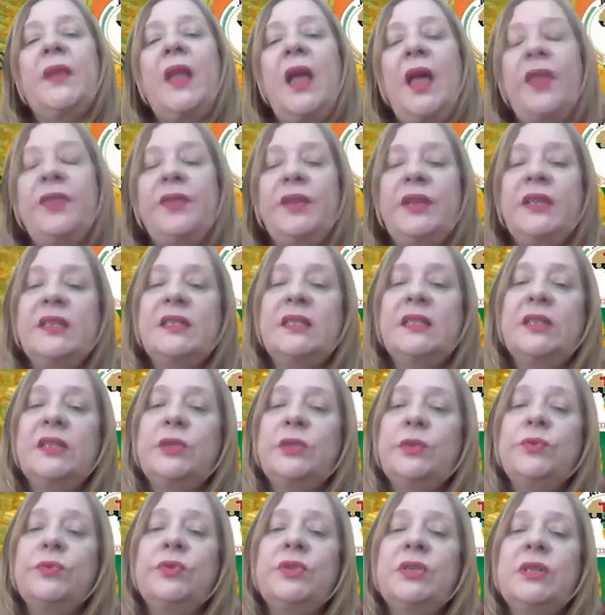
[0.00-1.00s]
other
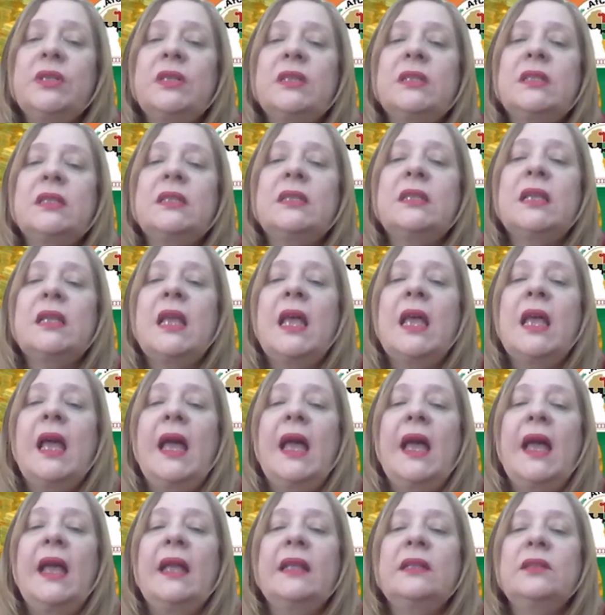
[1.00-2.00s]
institutions,
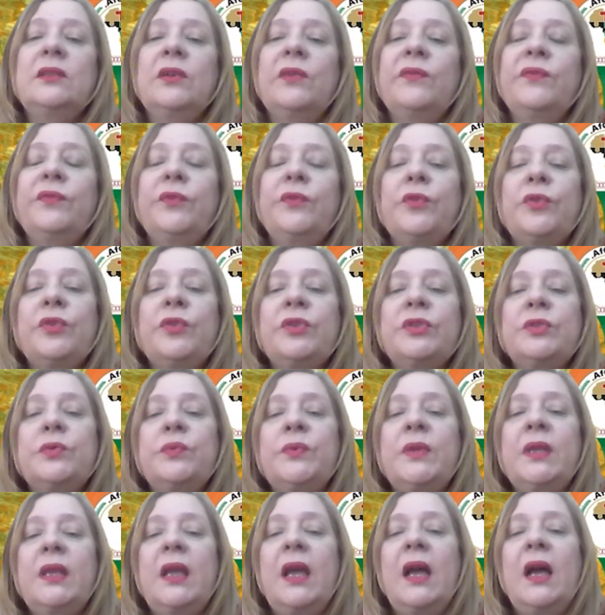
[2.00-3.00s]
and of course
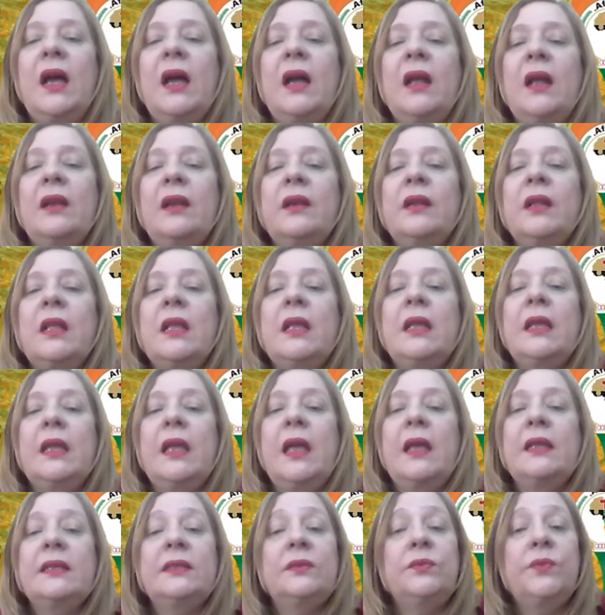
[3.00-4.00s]
we are
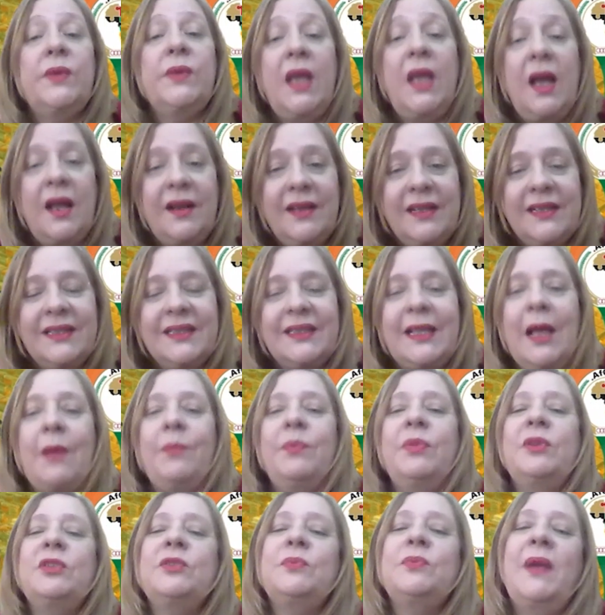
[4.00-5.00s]
as we are
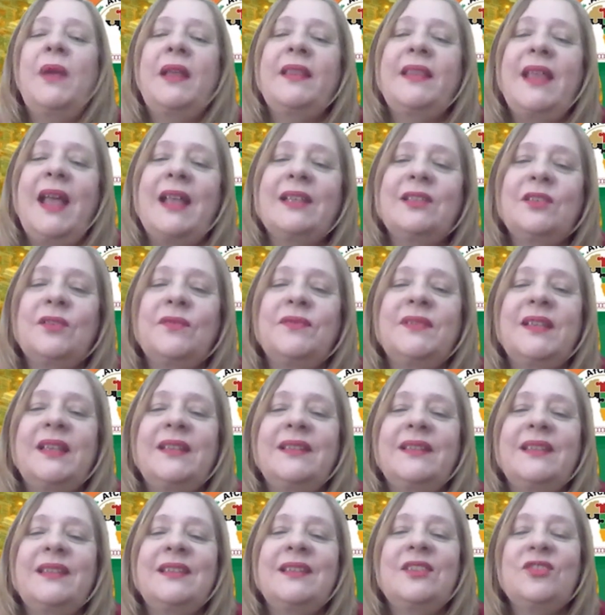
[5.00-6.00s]
established by the Heads of
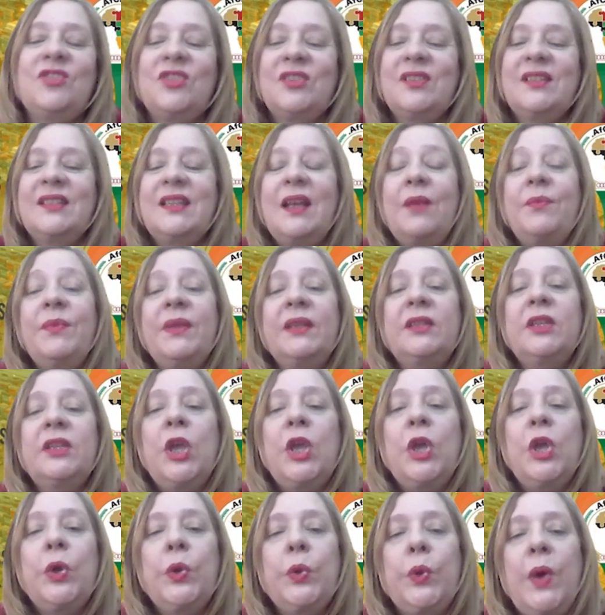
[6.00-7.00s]
State Decision Summit
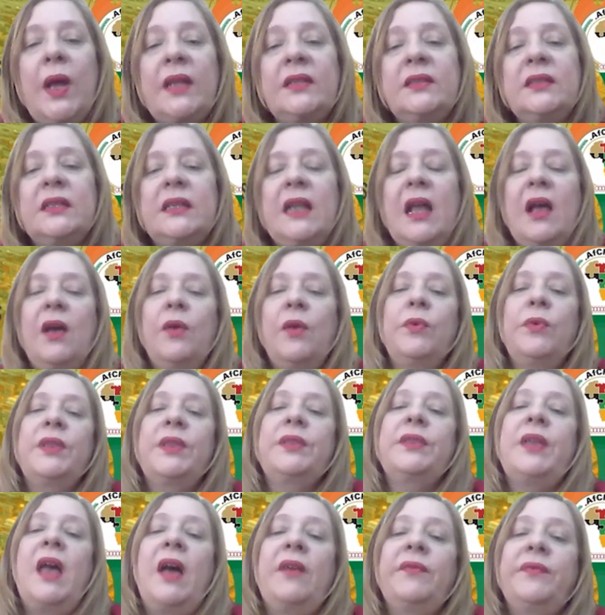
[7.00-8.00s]

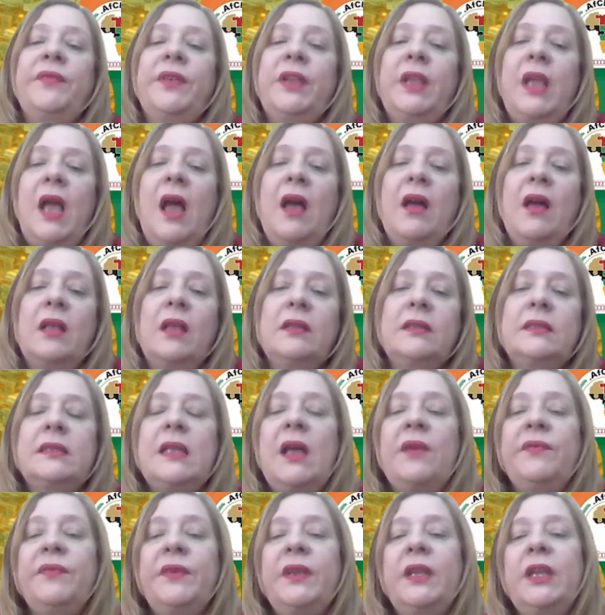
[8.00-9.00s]
with
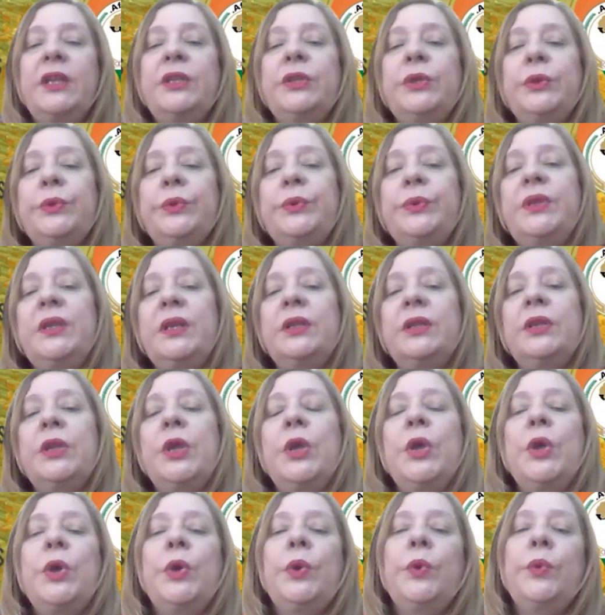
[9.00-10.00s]
African Union.
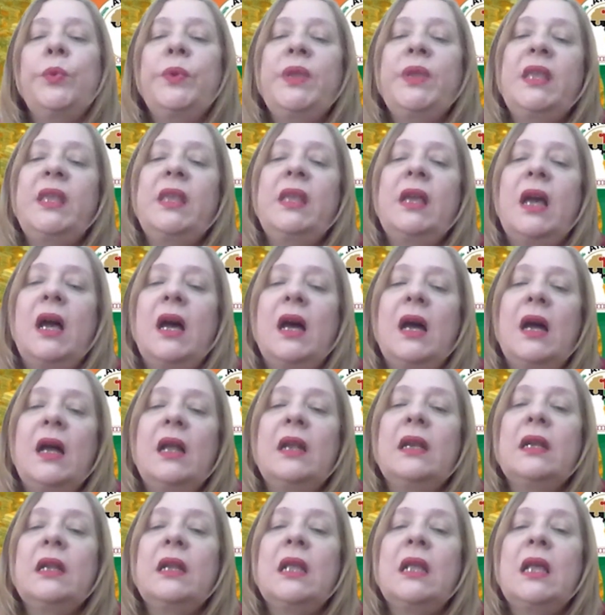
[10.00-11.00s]
We
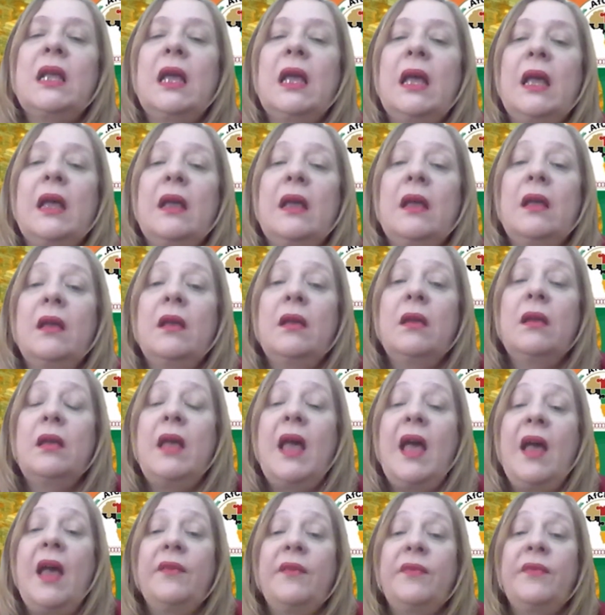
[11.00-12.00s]
are
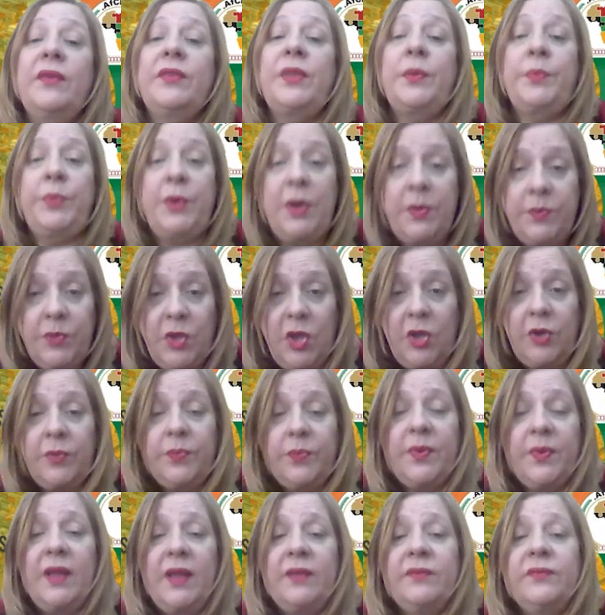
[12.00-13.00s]
have the
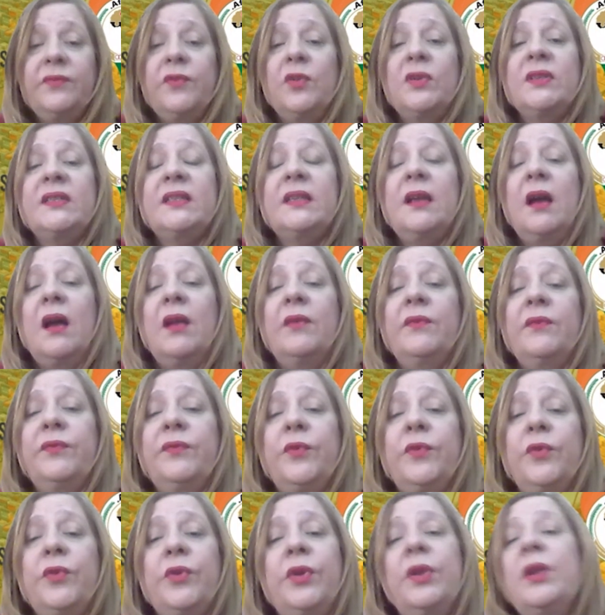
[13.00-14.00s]
premier proxy arm
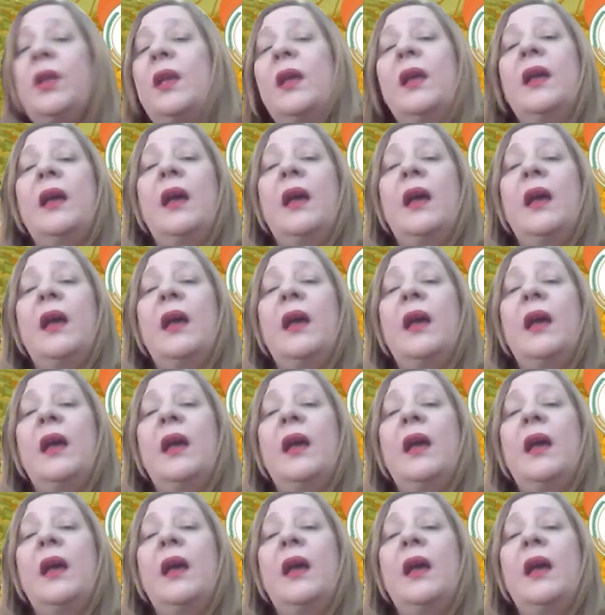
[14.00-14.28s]
for